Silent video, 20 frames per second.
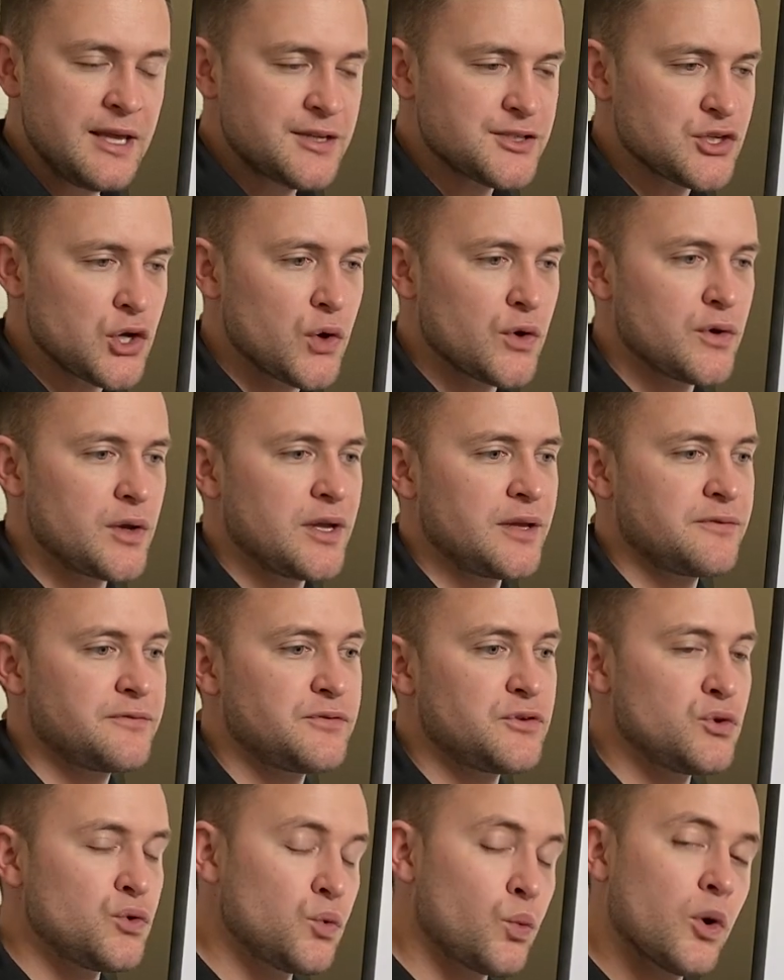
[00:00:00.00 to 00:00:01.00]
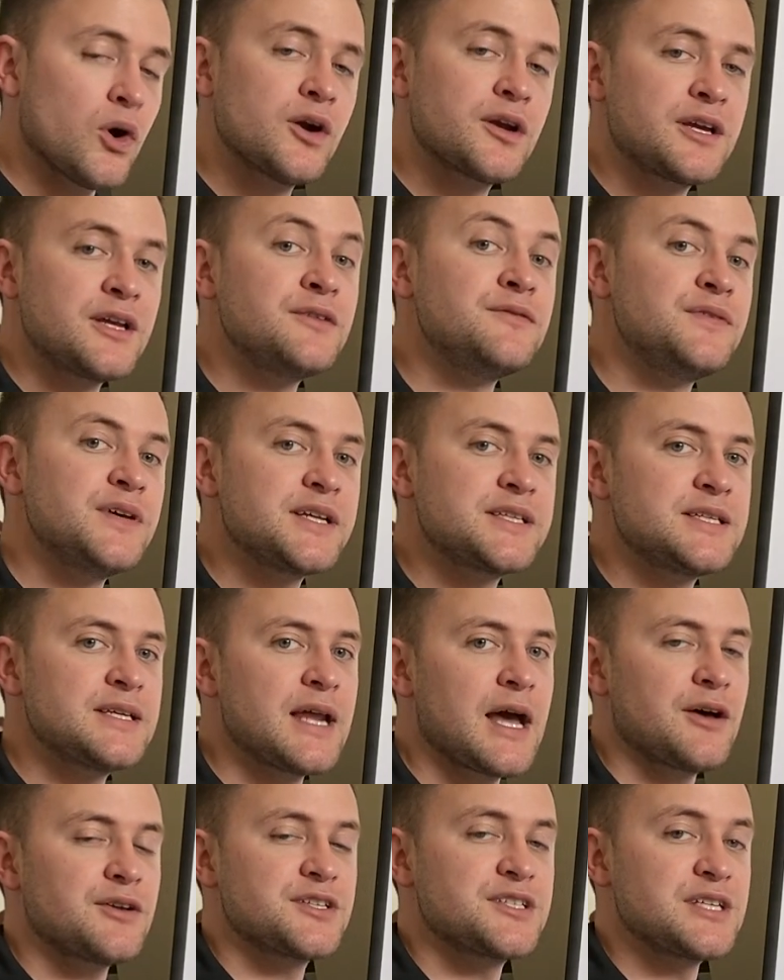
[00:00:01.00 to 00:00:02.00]
So if you were
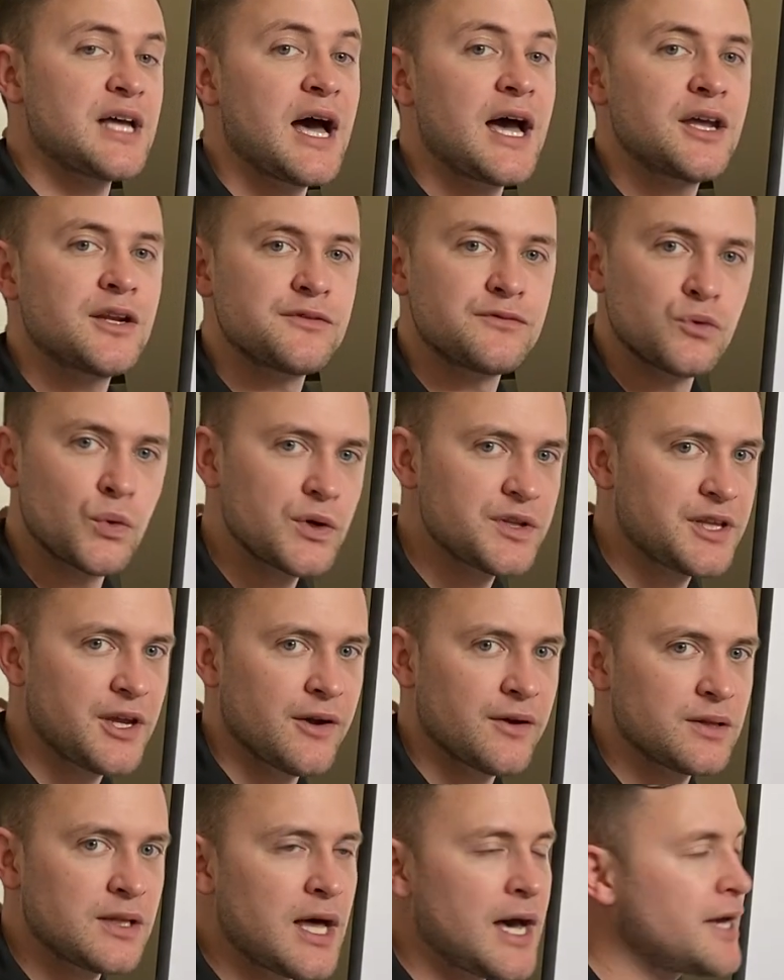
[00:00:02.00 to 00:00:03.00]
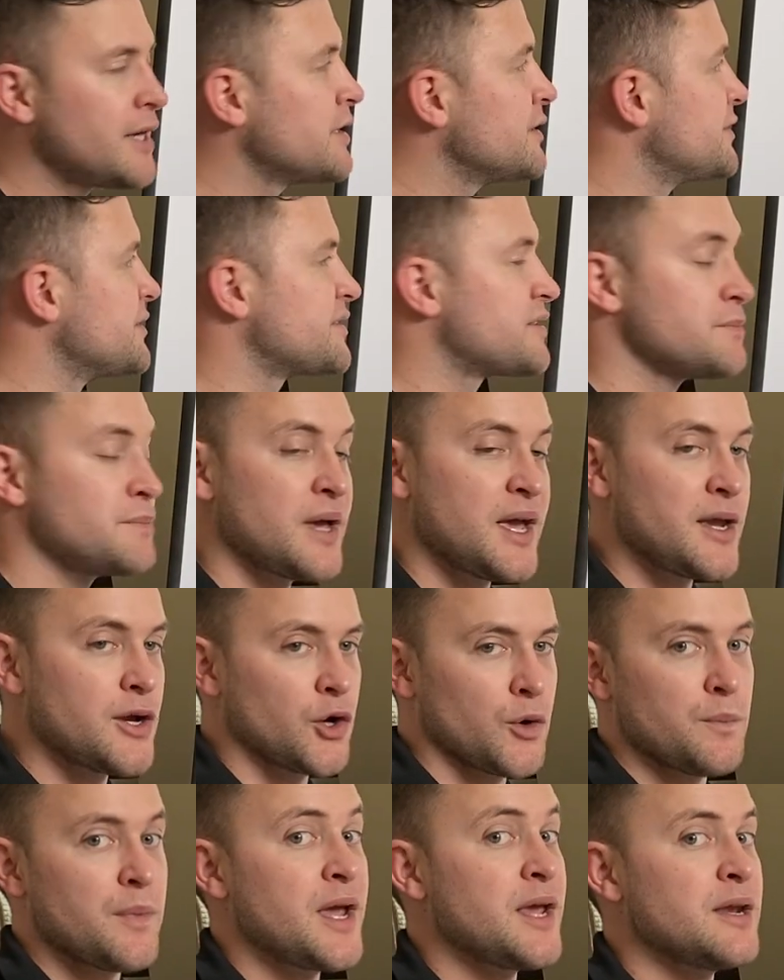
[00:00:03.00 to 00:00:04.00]
convicted outside of North Carolina, this may
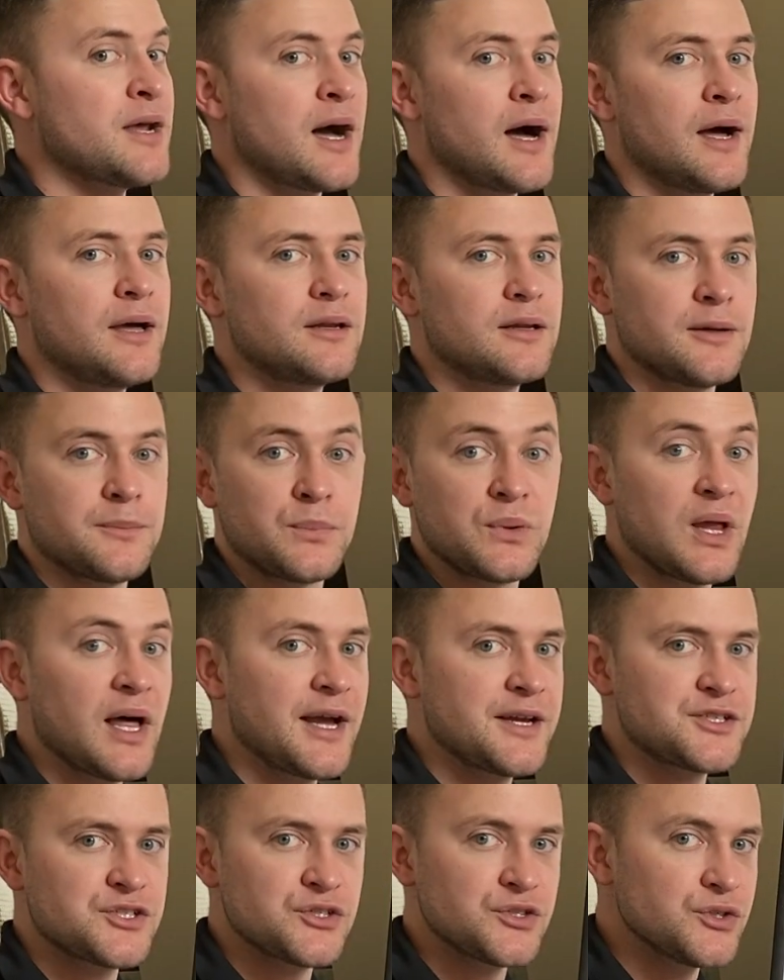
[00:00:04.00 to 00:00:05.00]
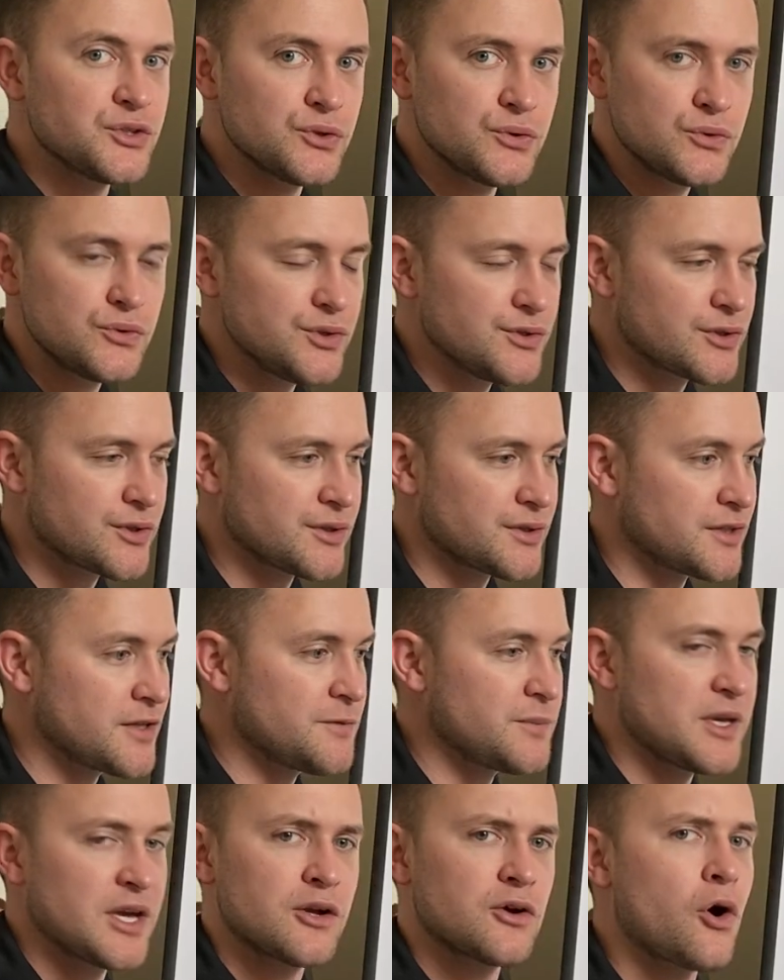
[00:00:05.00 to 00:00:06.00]
or may not apply to you. You could
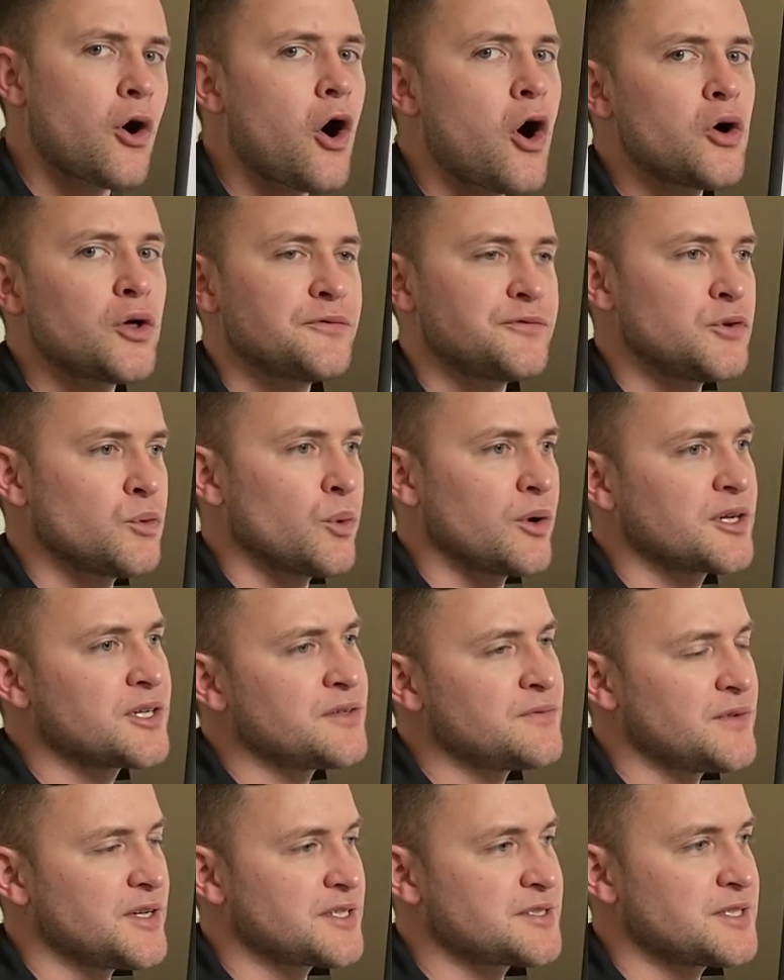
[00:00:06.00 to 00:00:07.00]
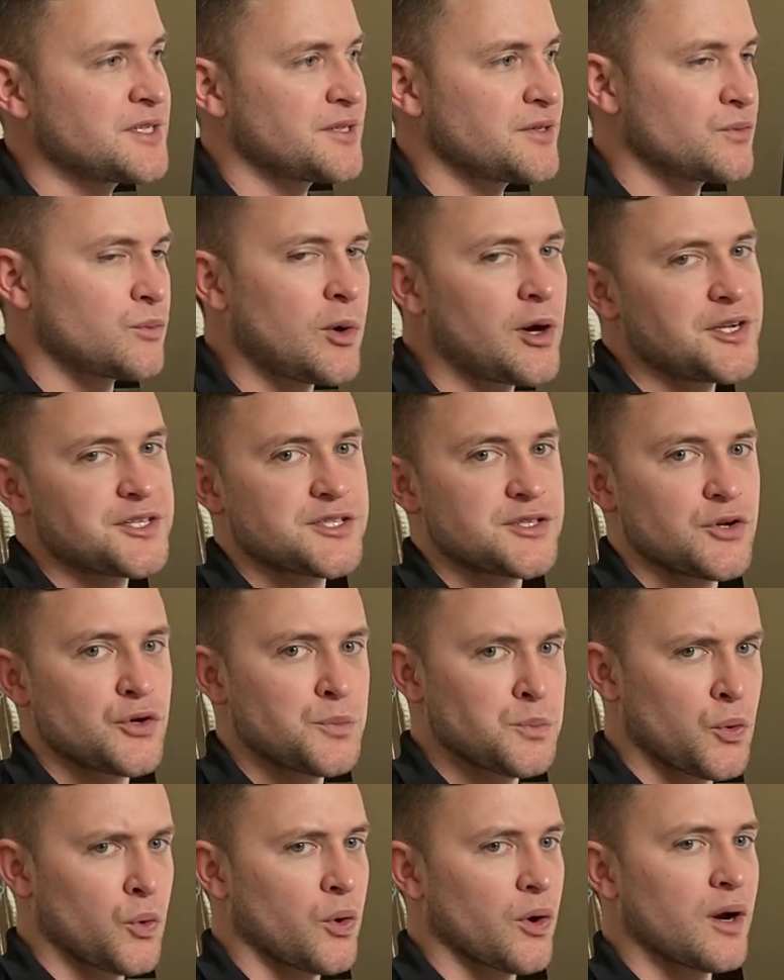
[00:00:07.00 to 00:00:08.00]
give me a call if you were convicted and wanted to
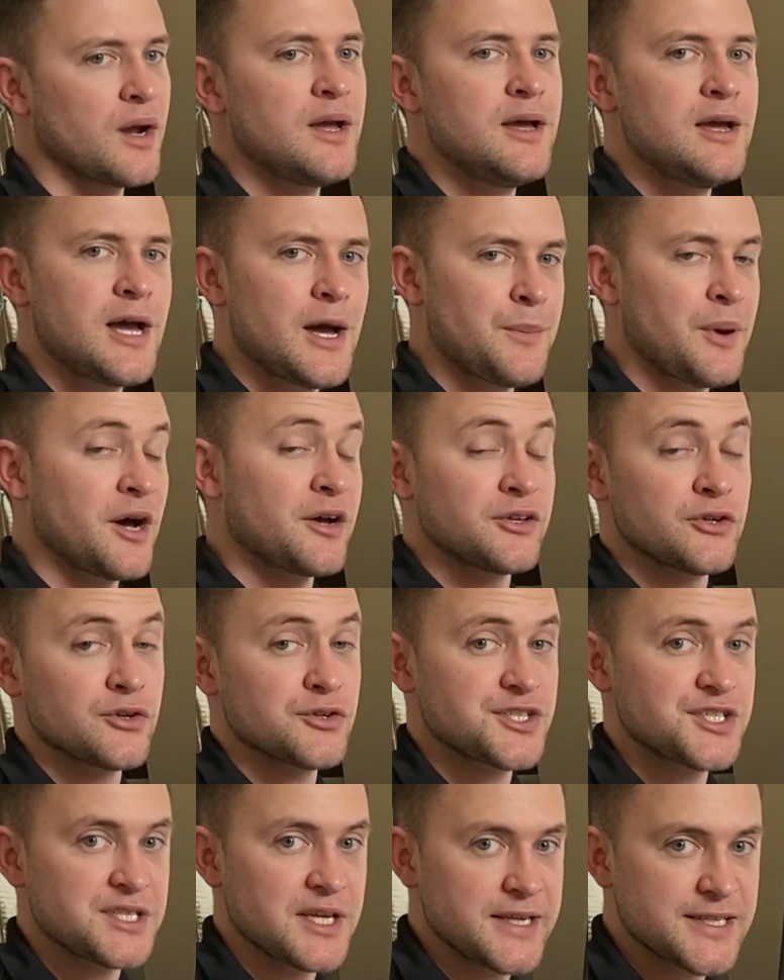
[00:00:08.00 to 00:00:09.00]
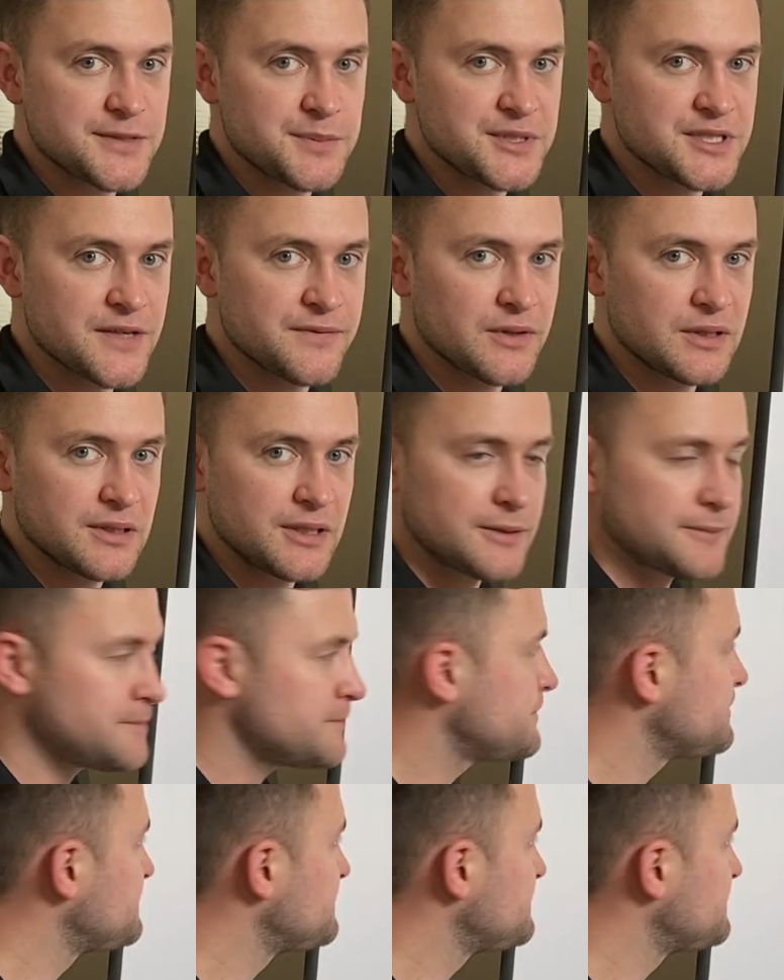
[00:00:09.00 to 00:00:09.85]
know more about your state specifically.